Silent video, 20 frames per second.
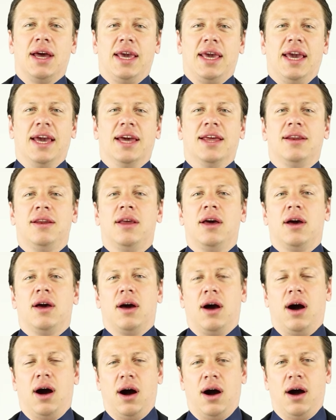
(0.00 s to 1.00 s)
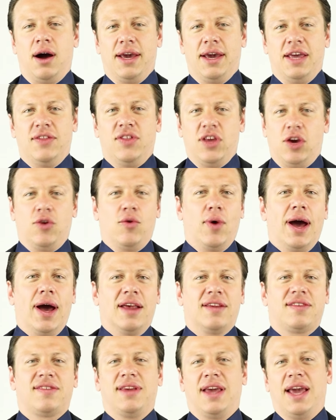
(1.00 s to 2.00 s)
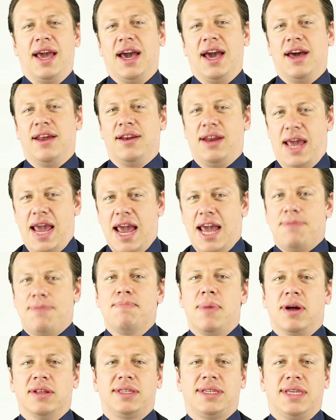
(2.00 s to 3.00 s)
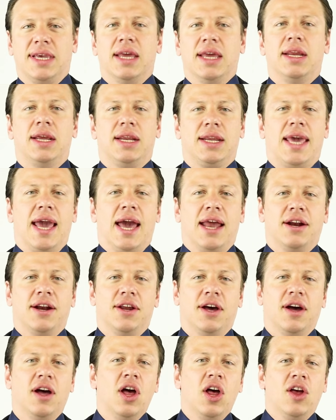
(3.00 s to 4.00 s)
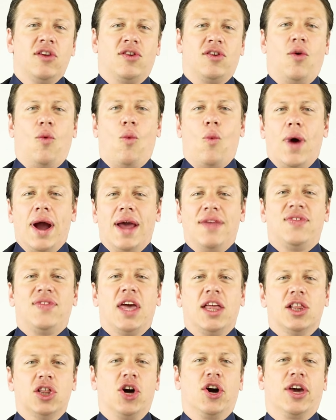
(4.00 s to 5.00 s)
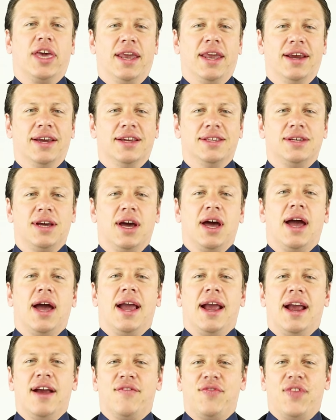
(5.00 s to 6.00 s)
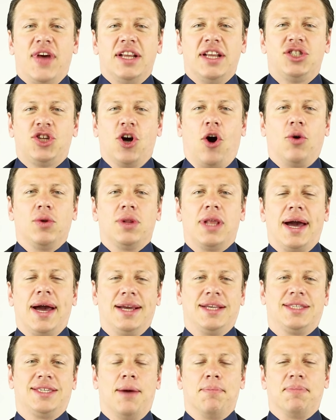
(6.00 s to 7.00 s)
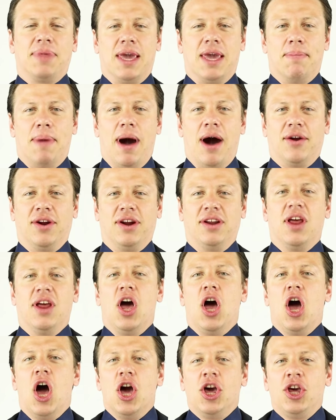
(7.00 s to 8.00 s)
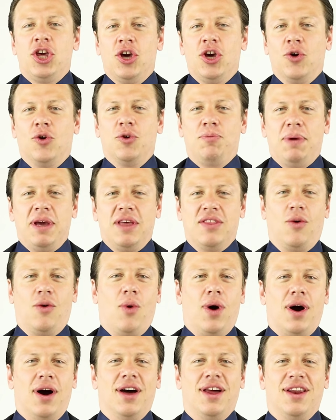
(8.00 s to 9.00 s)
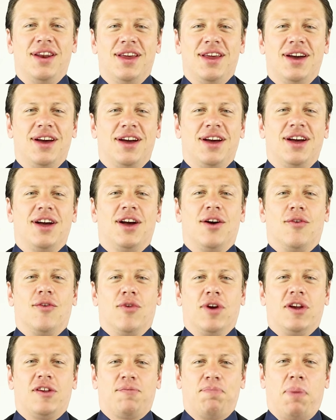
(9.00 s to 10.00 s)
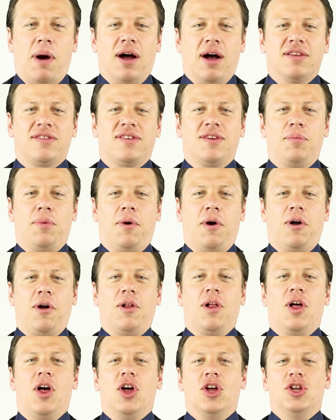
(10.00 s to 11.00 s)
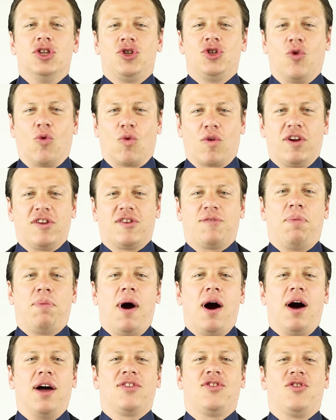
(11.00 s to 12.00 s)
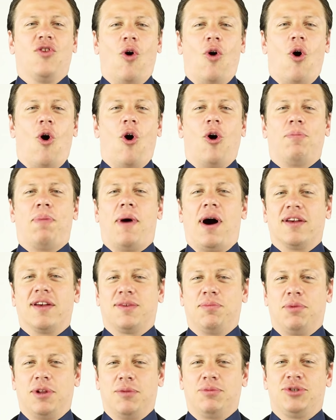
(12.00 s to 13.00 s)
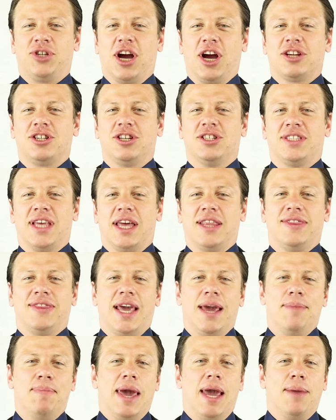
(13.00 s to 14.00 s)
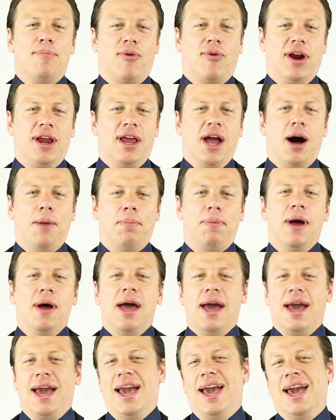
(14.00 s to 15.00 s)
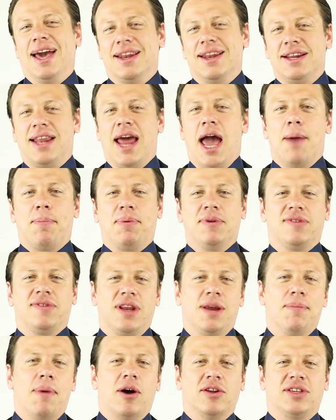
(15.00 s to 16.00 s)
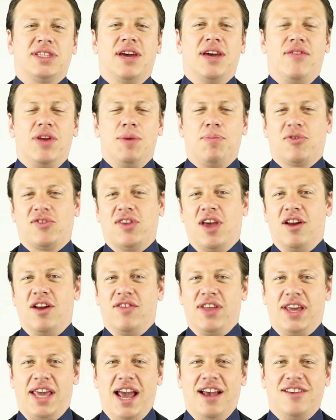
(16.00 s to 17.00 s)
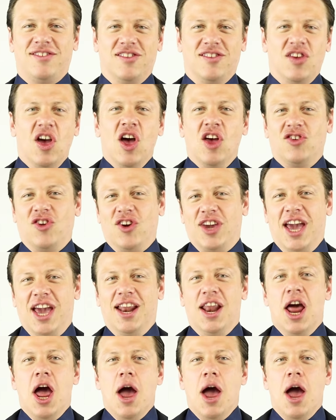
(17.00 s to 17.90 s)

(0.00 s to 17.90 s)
in the US and 8 months in Canada. So when they look at it, if they don't like something about it, you'd be the one responsible to respond to all possible objections that they may bring up. And it happens in about 70% of the cases. So again,